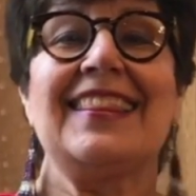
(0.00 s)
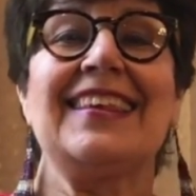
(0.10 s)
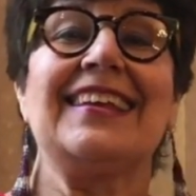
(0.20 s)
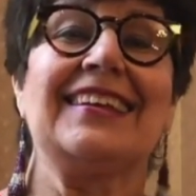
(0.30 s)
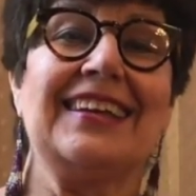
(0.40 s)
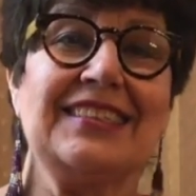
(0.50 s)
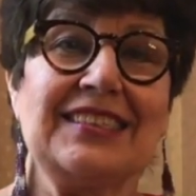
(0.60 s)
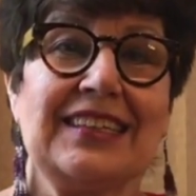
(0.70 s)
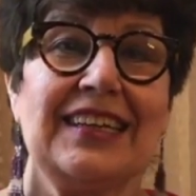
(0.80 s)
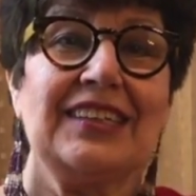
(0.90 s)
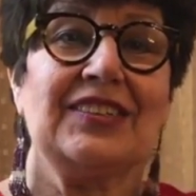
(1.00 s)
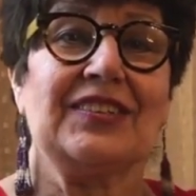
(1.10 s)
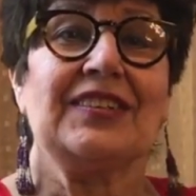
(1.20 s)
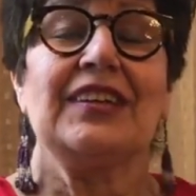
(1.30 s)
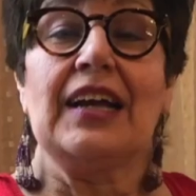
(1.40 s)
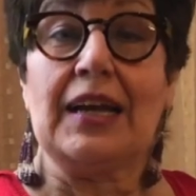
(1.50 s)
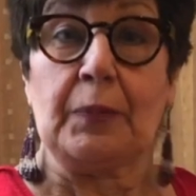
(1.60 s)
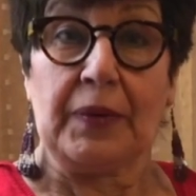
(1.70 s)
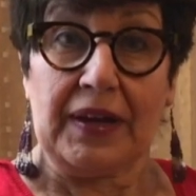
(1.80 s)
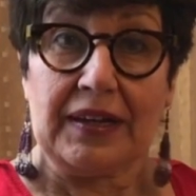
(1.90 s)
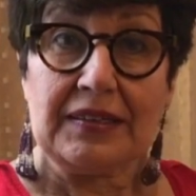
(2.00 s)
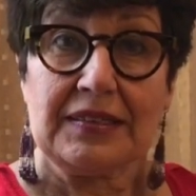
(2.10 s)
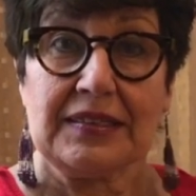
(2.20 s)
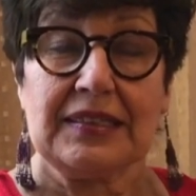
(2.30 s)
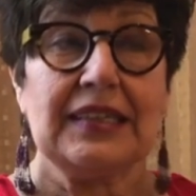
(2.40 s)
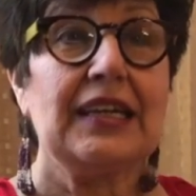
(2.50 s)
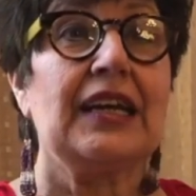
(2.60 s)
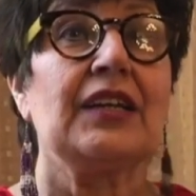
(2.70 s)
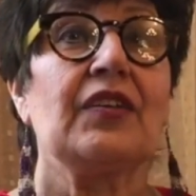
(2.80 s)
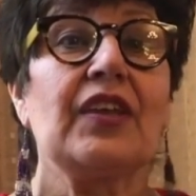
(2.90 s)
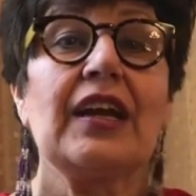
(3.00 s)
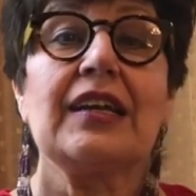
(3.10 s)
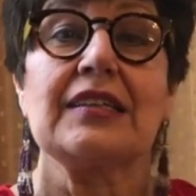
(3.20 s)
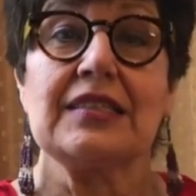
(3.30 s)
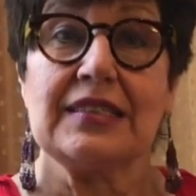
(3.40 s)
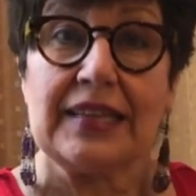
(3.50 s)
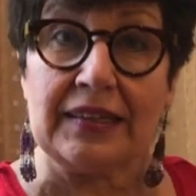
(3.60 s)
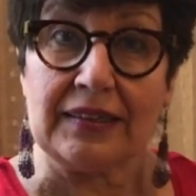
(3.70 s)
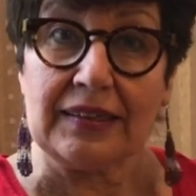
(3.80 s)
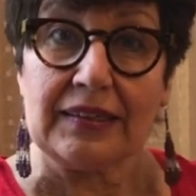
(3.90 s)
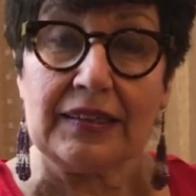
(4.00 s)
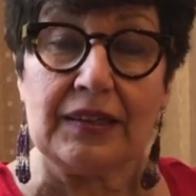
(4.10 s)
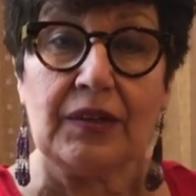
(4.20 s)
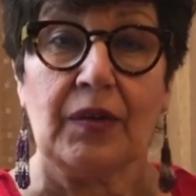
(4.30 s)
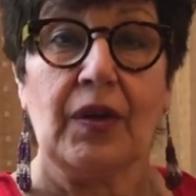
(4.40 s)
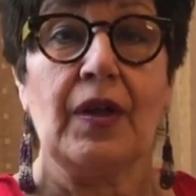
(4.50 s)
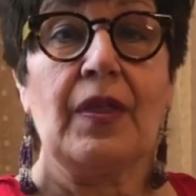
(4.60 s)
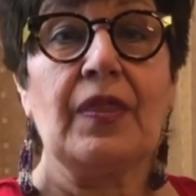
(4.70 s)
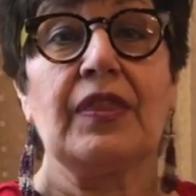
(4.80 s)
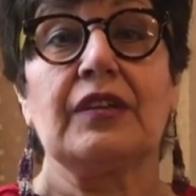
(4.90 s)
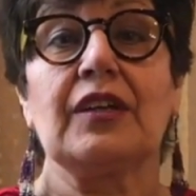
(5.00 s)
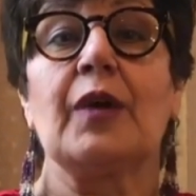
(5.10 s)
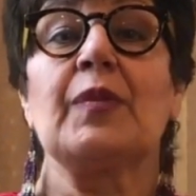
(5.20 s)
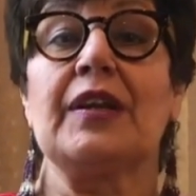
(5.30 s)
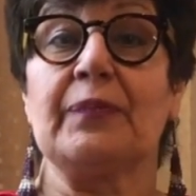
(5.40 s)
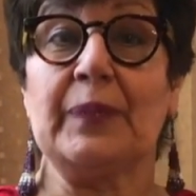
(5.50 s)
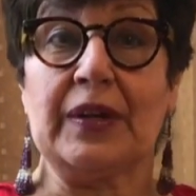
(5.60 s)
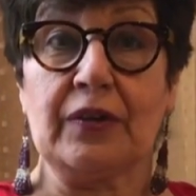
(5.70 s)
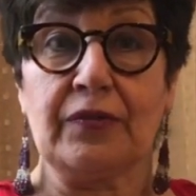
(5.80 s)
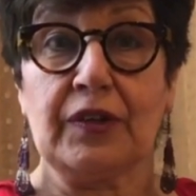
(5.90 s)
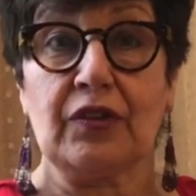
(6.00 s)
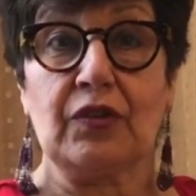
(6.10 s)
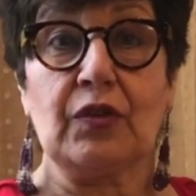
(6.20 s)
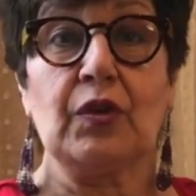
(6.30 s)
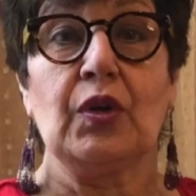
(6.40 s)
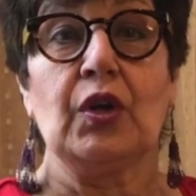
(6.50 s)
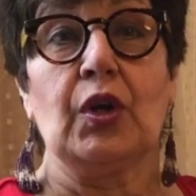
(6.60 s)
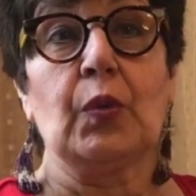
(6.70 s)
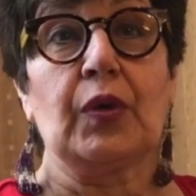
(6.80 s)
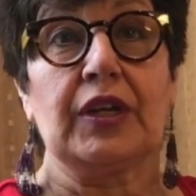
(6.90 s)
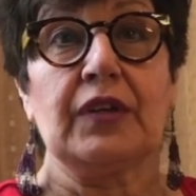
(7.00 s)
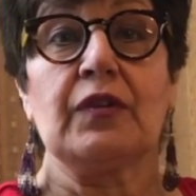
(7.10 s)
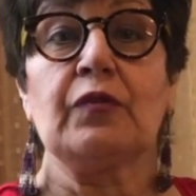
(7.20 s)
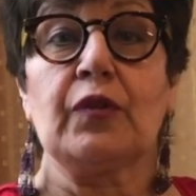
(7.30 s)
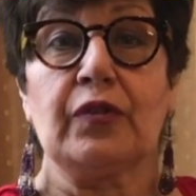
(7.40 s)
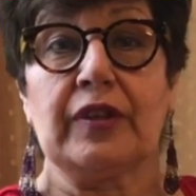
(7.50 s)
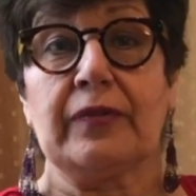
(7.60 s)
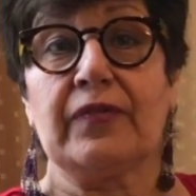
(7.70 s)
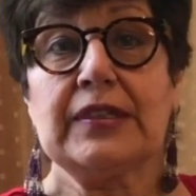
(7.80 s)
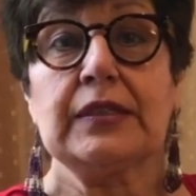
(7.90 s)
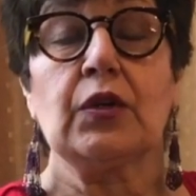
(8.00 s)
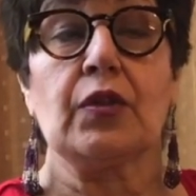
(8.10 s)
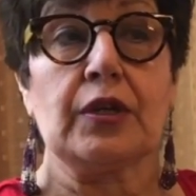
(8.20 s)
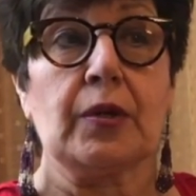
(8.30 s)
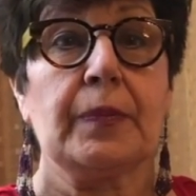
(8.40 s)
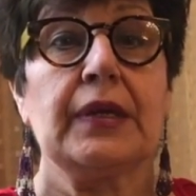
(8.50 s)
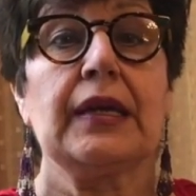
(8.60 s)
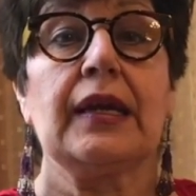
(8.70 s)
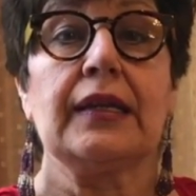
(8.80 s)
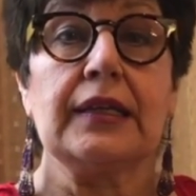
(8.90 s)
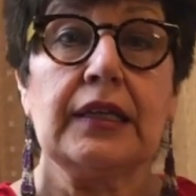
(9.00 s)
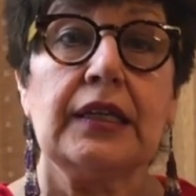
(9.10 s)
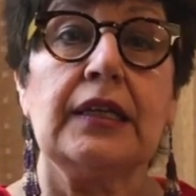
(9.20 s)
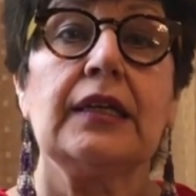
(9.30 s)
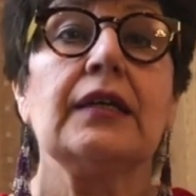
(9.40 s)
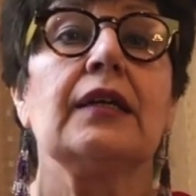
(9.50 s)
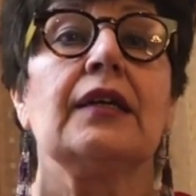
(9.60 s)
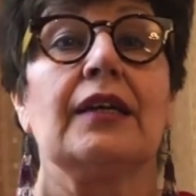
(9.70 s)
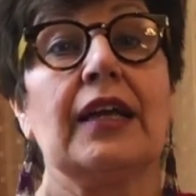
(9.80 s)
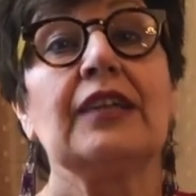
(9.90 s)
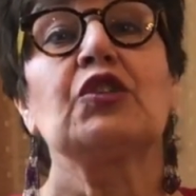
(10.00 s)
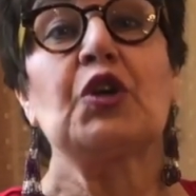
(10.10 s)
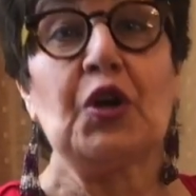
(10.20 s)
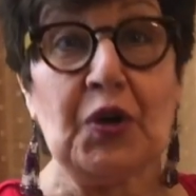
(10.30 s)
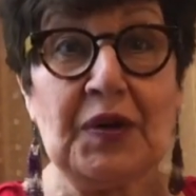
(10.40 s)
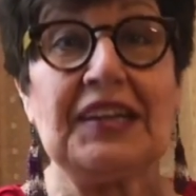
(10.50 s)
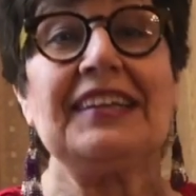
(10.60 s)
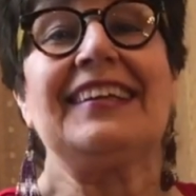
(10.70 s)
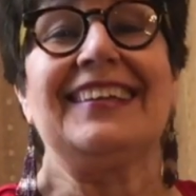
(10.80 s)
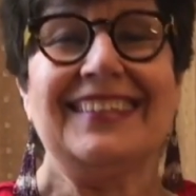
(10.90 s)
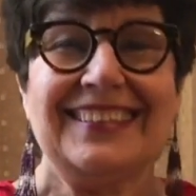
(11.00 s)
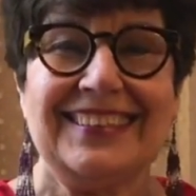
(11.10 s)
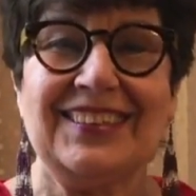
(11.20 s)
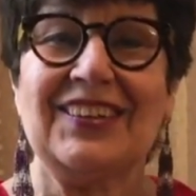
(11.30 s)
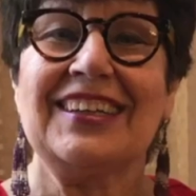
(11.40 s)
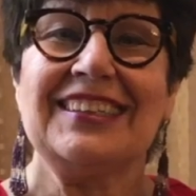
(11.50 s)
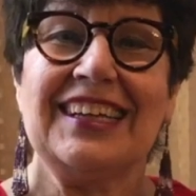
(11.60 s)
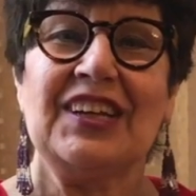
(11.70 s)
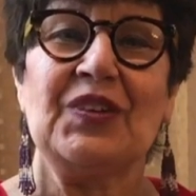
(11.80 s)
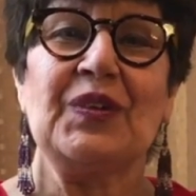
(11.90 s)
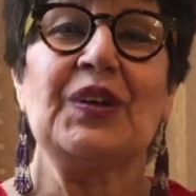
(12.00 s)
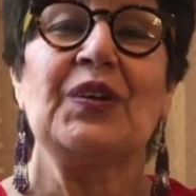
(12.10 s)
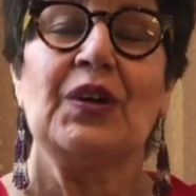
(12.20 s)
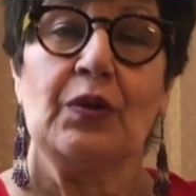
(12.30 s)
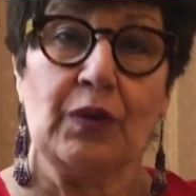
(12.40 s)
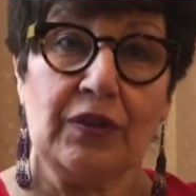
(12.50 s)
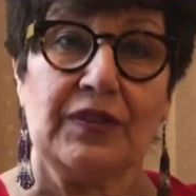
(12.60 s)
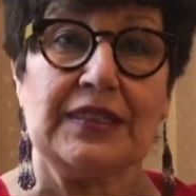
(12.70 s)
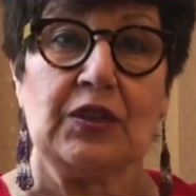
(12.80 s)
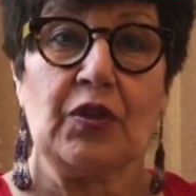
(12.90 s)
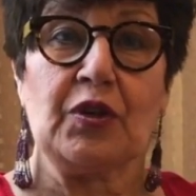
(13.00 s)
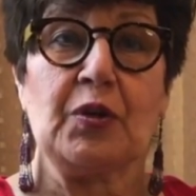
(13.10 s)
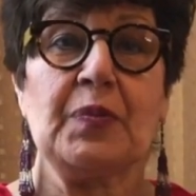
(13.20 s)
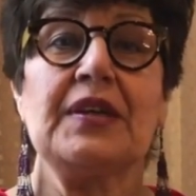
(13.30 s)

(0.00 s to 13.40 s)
the legislature had passed and they had extended the time that benefits were given for physical therapy and he is currently still continuing with physical therapy.